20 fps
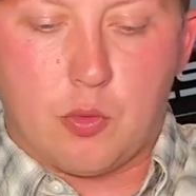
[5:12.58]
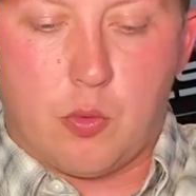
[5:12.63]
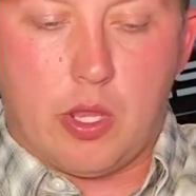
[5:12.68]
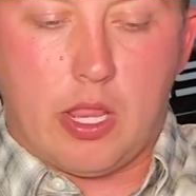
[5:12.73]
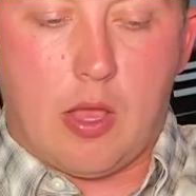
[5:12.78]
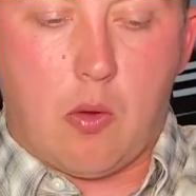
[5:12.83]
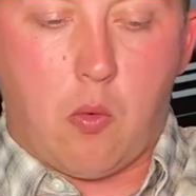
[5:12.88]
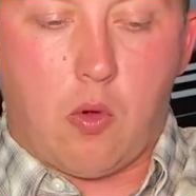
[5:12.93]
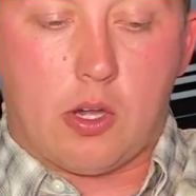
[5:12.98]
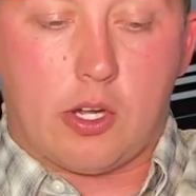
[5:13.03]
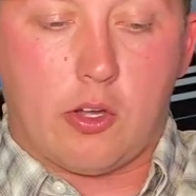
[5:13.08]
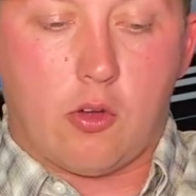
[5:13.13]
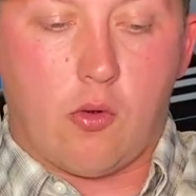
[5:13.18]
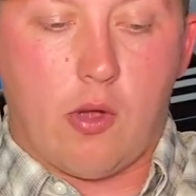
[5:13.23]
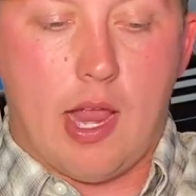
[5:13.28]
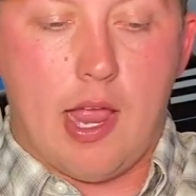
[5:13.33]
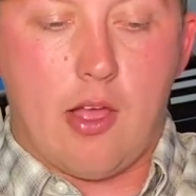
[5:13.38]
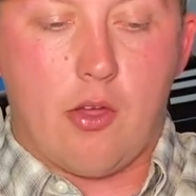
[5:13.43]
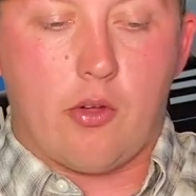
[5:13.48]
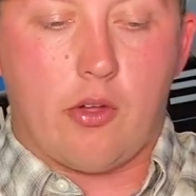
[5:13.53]
when they work
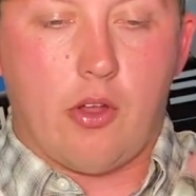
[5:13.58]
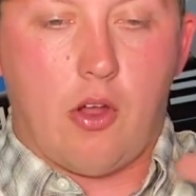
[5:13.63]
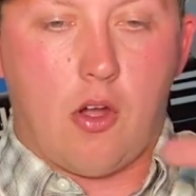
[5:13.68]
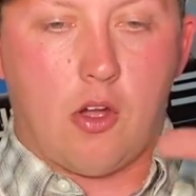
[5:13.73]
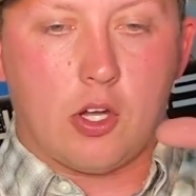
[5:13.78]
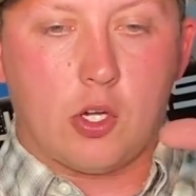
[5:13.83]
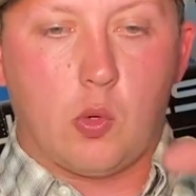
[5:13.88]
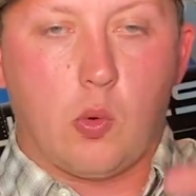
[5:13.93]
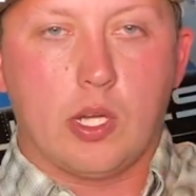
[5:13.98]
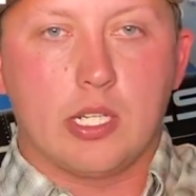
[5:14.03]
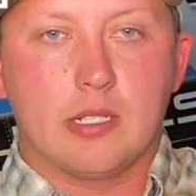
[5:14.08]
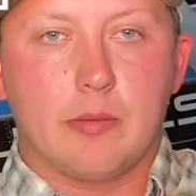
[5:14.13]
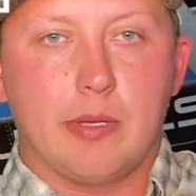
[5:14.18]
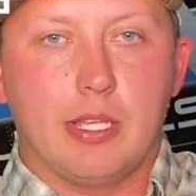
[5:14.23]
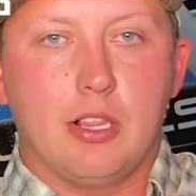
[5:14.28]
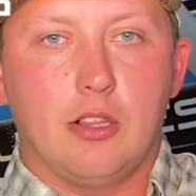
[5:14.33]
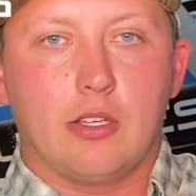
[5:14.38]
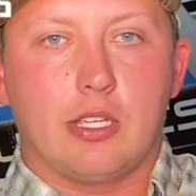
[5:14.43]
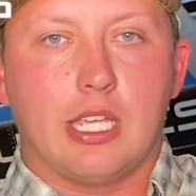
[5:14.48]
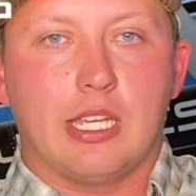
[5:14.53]
around, are going to
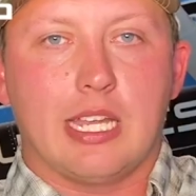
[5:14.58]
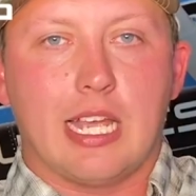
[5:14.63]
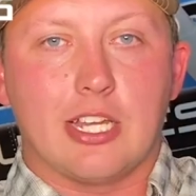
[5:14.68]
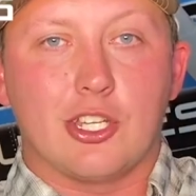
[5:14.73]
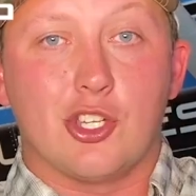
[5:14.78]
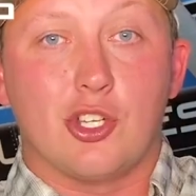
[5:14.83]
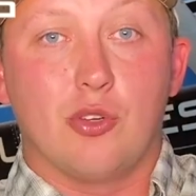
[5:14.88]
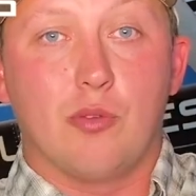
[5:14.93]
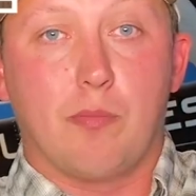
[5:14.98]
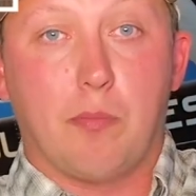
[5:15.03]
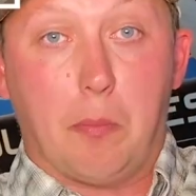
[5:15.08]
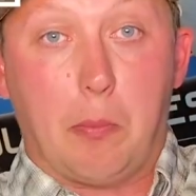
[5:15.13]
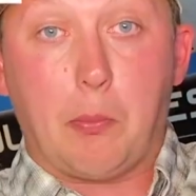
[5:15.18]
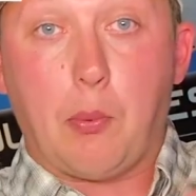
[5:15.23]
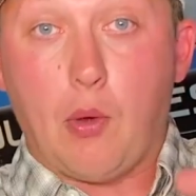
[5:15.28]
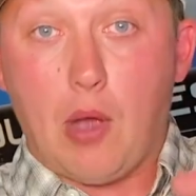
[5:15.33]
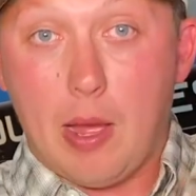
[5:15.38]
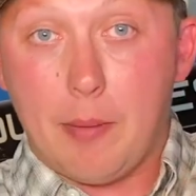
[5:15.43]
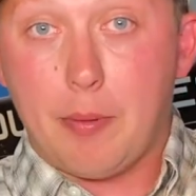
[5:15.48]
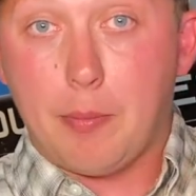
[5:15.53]
be looking at you
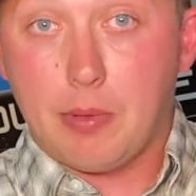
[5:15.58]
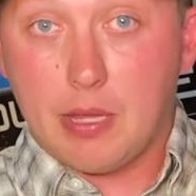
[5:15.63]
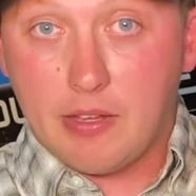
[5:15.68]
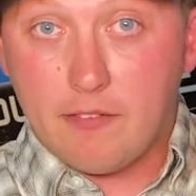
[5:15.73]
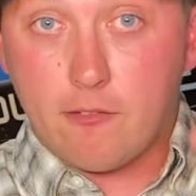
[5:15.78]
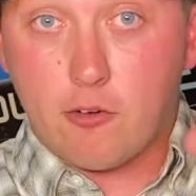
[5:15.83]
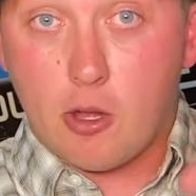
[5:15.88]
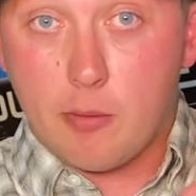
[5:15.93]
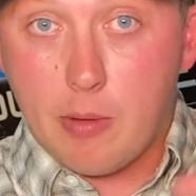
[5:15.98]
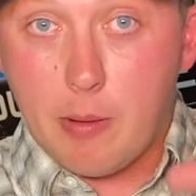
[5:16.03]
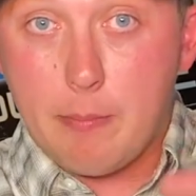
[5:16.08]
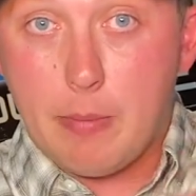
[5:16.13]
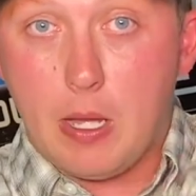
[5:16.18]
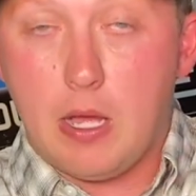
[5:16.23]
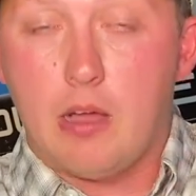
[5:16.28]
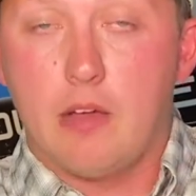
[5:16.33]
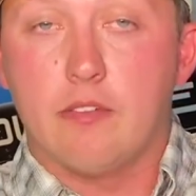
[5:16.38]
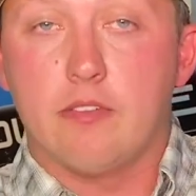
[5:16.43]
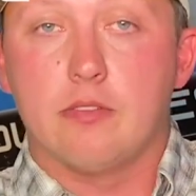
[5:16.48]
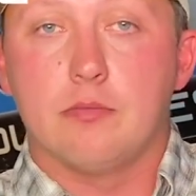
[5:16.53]
probably from
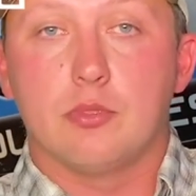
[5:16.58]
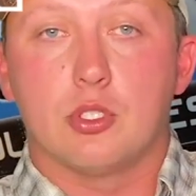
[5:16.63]
above.